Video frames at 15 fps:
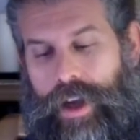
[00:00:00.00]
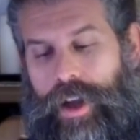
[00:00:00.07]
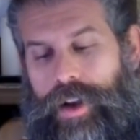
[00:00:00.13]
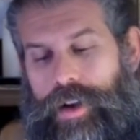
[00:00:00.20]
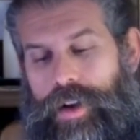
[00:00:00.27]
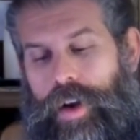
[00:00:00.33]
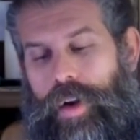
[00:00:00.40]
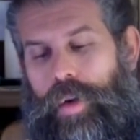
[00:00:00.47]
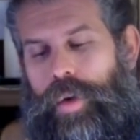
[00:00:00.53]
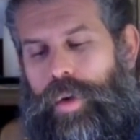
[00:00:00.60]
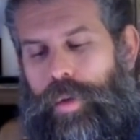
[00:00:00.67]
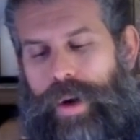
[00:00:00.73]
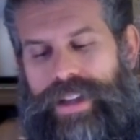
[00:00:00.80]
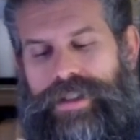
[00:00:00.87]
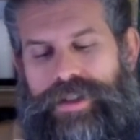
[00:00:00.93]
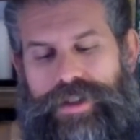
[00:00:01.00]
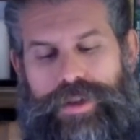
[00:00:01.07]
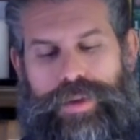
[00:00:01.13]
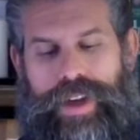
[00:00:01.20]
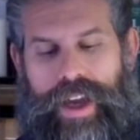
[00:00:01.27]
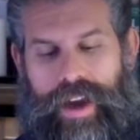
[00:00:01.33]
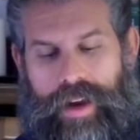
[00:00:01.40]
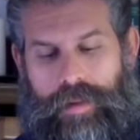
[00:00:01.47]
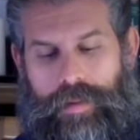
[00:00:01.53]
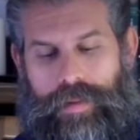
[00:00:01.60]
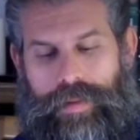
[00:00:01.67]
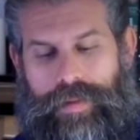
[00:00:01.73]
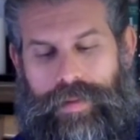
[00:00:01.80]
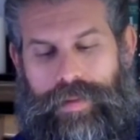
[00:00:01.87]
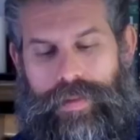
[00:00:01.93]
Know whence you
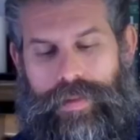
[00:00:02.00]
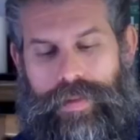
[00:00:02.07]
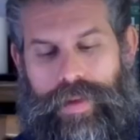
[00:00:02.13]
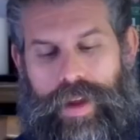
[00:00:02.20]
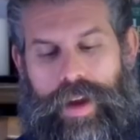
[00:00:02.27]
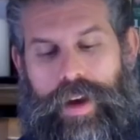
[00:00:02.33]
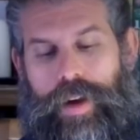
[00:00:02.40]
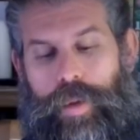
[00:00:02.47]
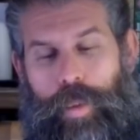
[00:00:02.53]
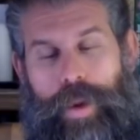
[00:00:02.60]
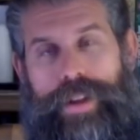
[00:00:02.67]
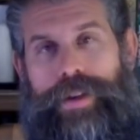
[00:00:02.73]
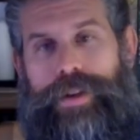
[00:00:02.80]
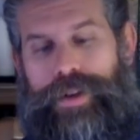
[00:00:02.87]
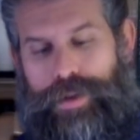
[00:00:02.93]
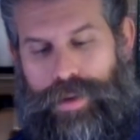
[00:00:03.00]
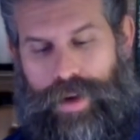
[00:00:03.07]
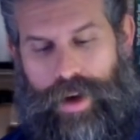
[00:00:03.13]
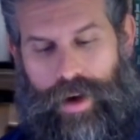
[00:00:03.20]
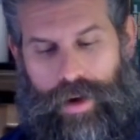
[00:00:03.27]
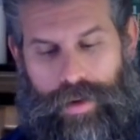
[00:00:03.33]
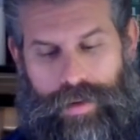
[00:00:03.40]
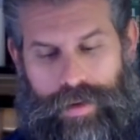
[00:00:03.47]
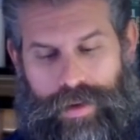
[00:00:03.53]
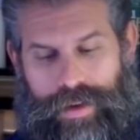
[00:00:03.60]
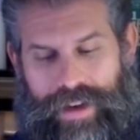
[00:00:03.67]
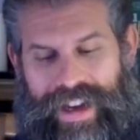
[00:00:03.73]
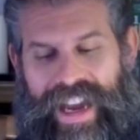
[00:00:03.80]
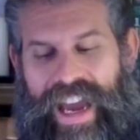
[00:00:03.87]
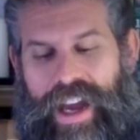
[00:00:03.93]
came, whither you go,
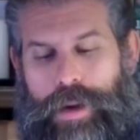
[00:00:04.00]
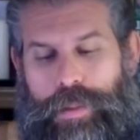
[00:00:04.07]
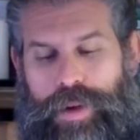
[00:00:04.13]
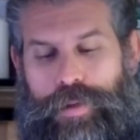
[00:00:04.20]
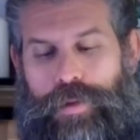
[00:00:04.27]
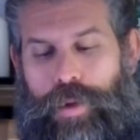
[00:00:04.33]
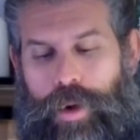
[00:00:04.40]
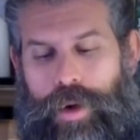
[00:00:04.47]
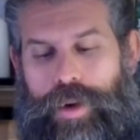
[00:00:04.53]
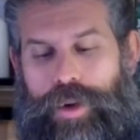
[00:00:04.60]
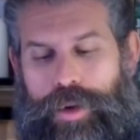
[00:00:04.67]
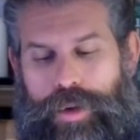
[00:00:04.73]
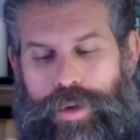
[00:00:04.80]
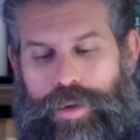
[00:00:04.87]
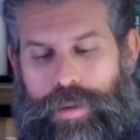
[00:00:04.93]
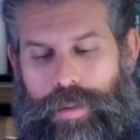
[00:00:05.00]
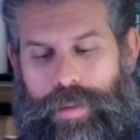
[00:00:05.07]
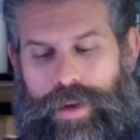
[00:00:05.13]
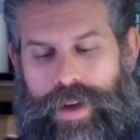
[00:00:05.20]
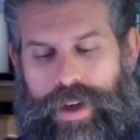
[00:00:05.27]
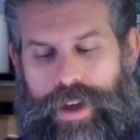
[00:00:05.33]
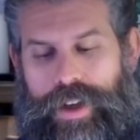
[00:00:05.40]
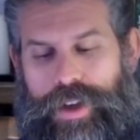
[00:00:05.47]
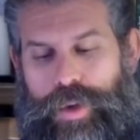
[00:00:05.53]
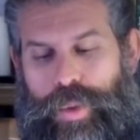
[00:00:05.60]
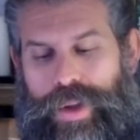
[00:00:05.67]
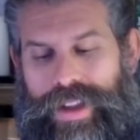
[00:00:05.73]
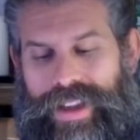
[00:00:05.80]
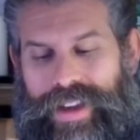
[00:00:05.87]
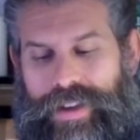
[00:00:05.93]
and before whom you
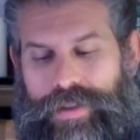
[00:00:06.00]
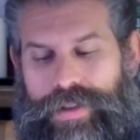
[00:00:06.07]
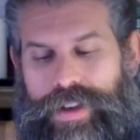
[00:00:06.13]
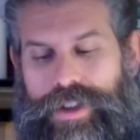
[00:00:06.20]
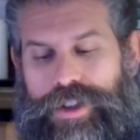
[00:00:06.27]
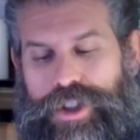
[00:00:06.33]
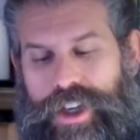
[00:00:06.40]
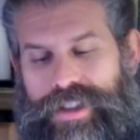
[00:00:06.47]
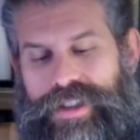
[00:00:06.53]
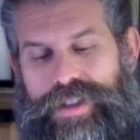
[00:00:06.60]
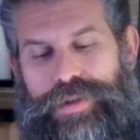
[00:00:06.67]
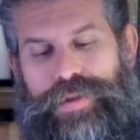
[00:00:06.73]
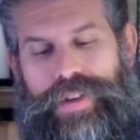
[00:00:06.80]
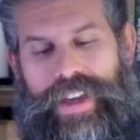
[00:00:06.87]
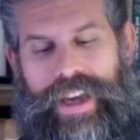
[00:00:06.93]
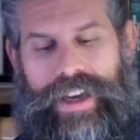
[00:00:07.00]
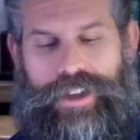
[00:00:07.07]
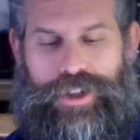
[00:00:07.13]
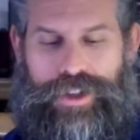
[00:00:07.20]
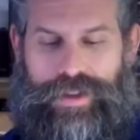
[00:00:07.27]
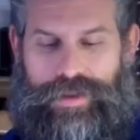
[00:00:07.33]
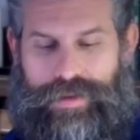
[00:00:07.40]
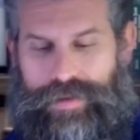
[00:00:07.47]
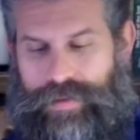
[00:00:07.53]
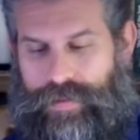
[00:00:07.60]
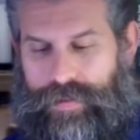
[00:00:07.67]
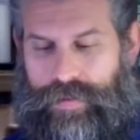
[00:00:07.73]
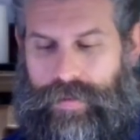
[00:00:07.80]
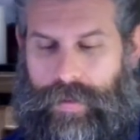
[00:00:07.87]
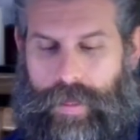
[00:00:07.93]
will give justification
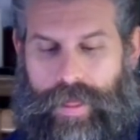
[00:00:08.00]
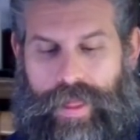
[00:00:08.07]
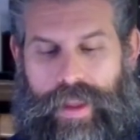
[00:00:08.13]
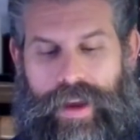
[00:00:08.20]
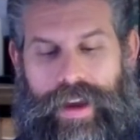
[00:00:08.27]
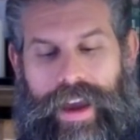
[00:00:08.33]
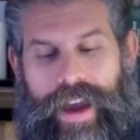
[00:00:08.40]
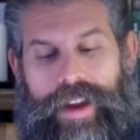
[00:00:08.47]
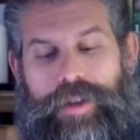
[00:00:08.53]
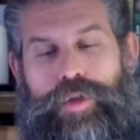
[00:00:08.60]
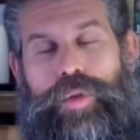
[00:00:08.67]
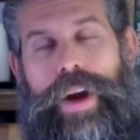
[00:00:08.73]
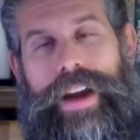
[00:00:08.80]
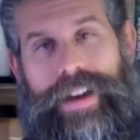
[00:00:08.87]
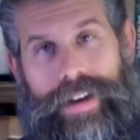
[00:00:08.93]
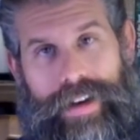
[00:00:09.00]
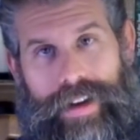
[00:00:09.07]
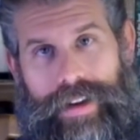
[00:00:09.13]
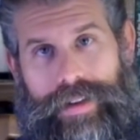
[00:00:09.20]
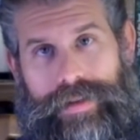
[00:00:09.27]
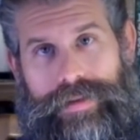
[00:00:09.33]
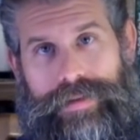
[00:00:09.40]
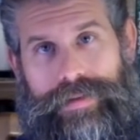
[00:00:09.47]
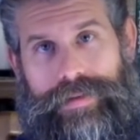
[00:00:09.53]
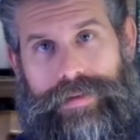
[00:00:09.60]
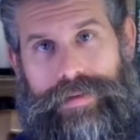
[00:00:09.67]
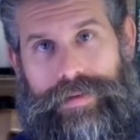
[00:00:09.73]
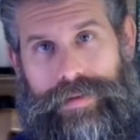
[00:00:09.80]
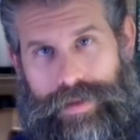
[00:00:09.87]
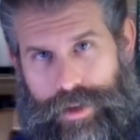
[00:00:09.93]
and reckoning.
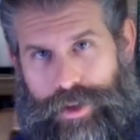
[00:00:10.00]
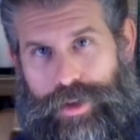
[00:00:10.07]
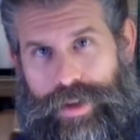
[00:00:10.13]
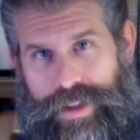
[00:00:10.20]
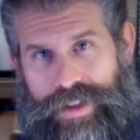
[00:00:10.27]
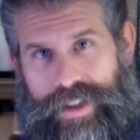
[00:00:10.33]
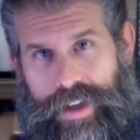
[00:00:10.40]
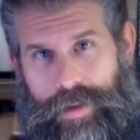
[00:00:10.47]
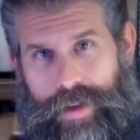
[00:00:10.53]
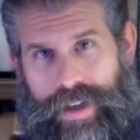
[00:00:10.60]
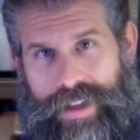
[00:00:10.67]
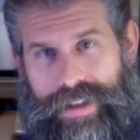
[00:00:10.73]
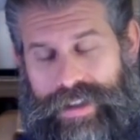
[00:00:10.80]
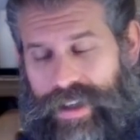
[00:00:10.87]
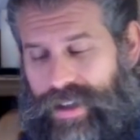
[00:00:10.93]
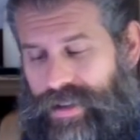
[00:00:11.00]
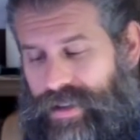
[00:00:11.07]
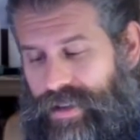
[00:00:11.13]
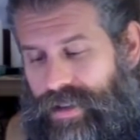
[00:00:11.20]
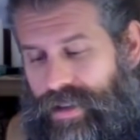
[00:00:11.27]
Did you understand what I said?